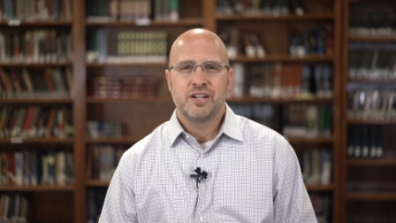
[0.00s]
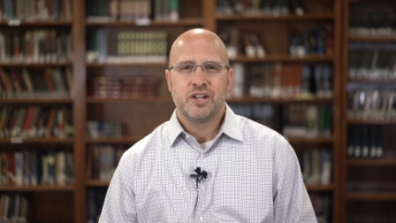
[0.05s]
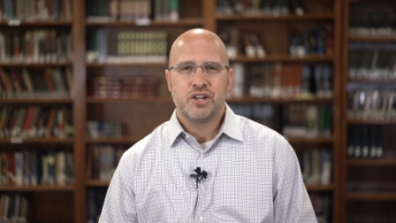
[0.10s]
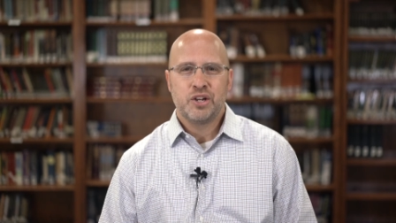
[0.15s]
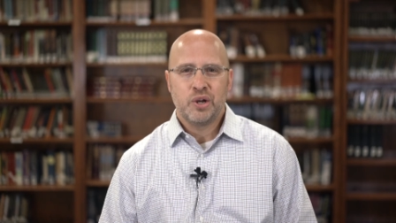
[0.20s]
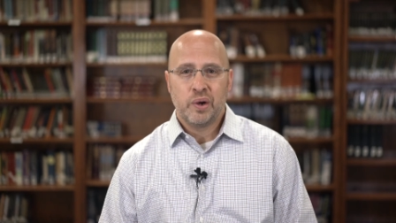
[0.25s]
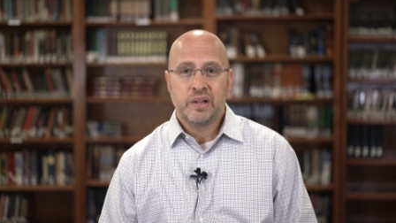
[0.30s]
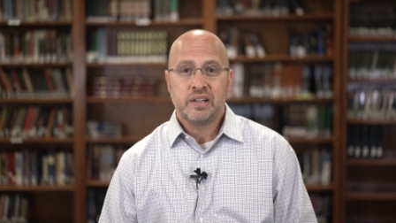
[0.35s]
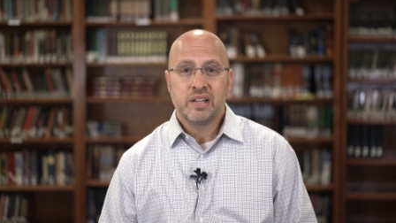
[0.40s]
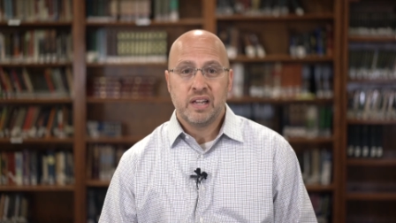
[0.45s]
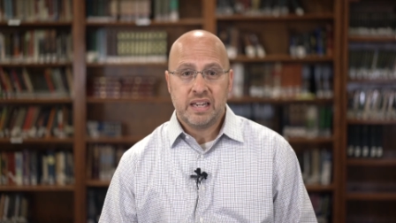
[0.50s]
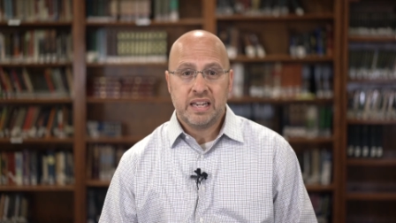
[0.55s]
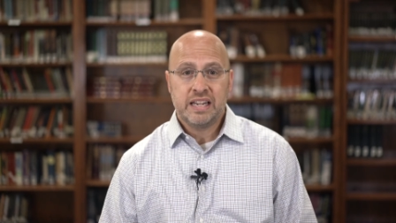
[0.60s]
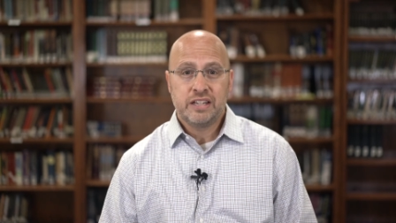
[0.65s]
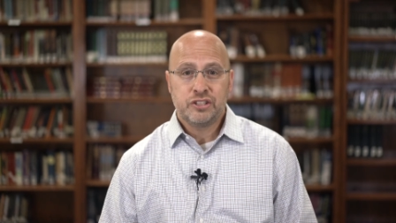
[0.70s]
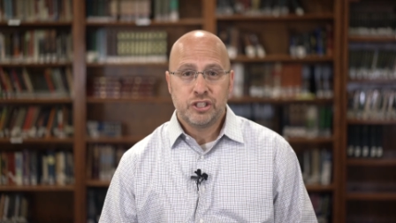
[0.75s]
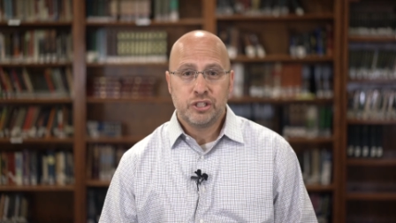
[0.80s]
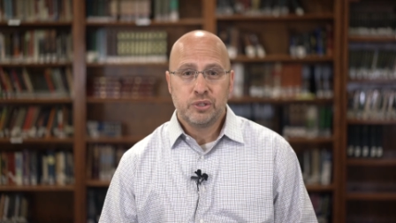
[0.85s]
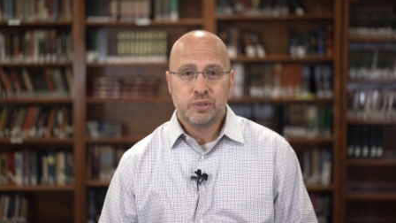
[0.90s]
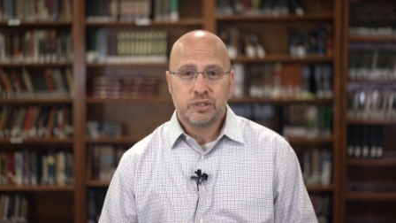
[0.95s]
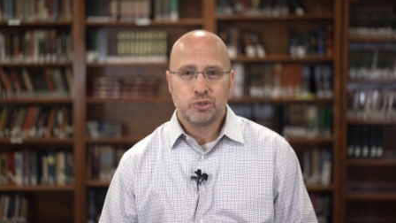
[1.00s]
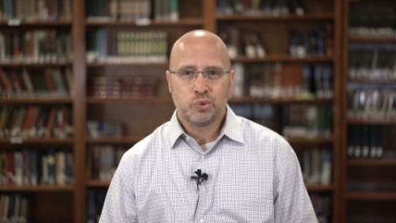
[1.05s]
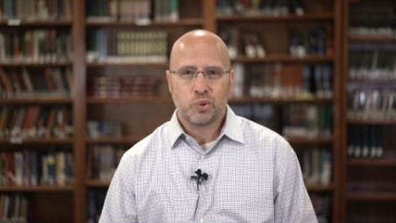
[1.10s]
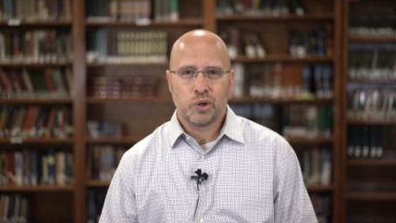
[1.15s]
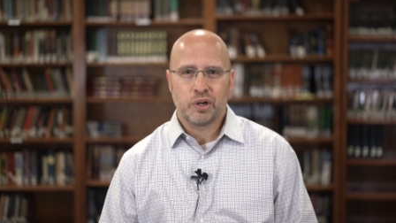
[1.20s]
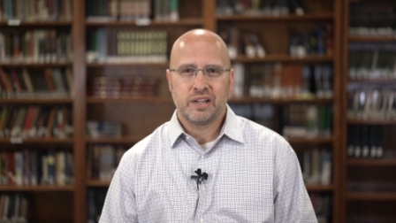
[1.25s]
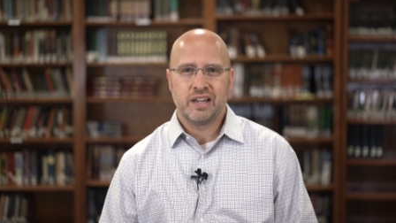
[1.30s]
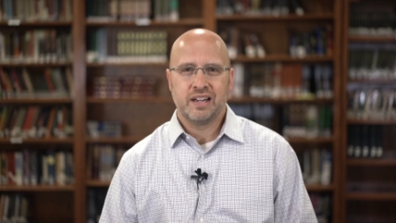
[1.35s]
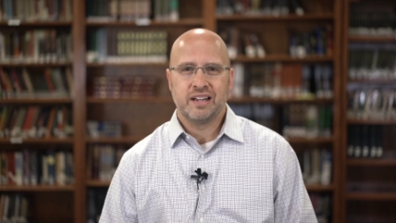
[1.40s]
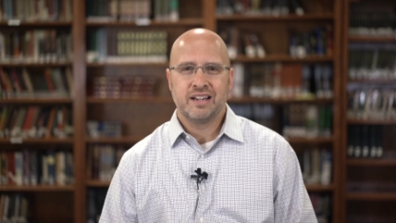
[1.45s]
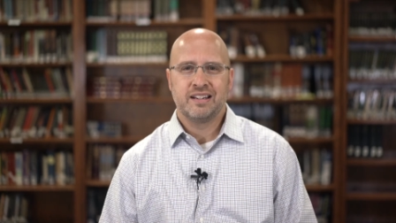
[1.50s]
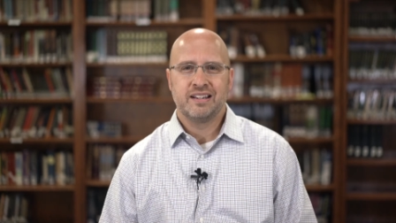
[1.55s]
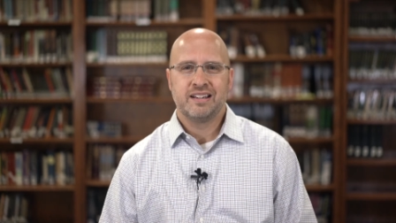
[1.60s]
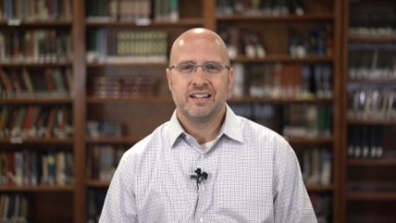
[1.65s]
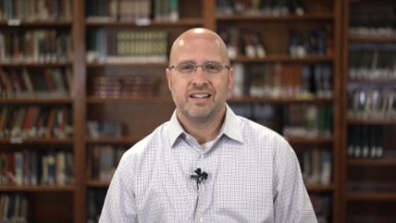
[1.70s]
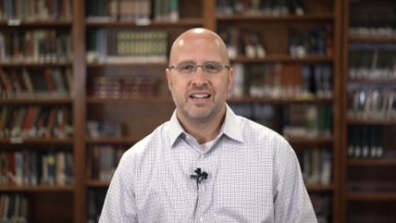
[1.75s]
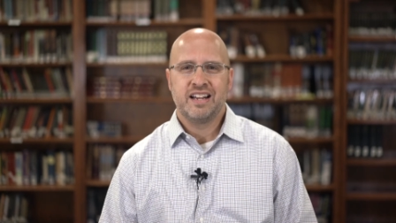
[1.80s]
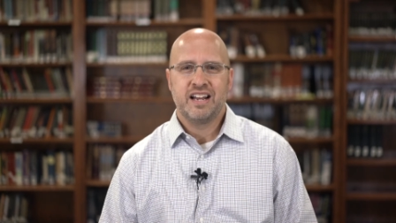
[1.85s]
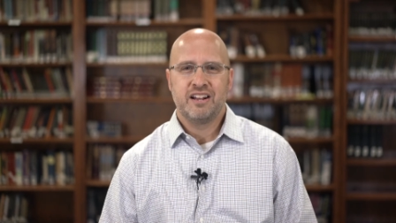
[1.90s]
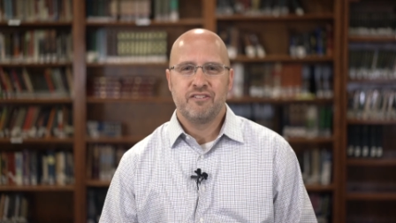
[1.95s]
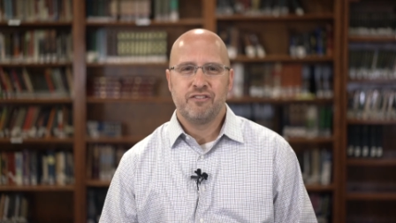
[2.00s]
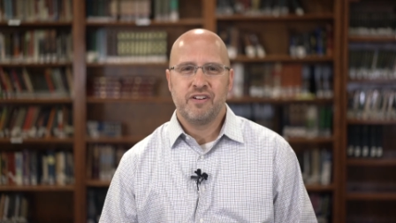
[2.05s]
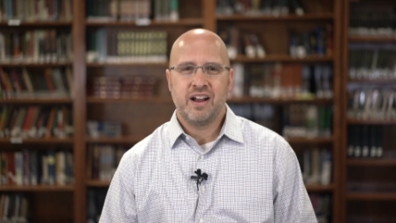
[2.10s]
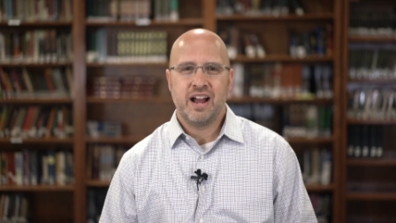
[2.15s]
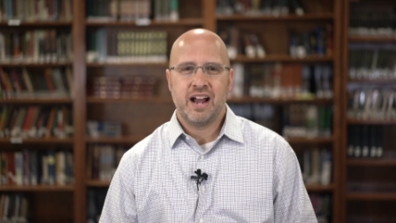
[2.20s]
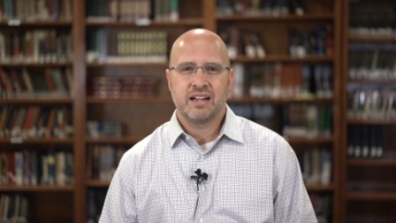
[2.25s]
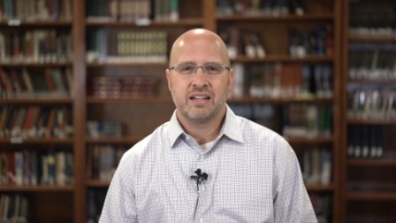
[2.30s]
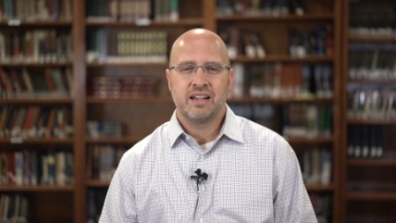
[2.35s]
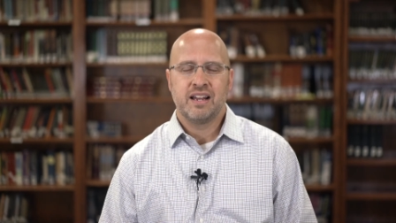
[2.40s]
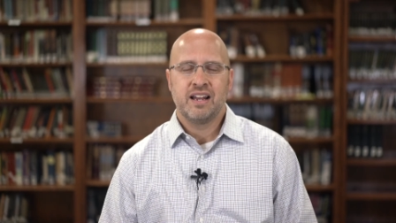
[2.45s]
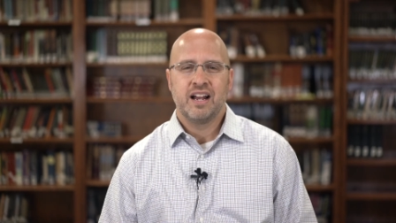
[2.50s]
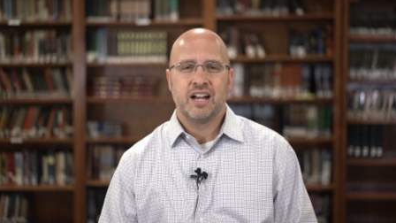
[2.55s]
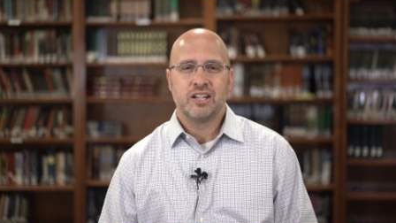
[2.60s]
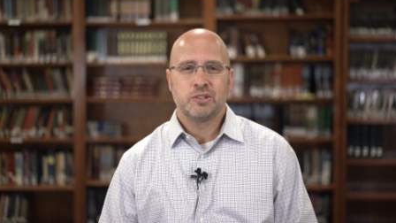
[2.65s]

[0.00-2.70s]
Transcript: knowing that He too is working. In fact,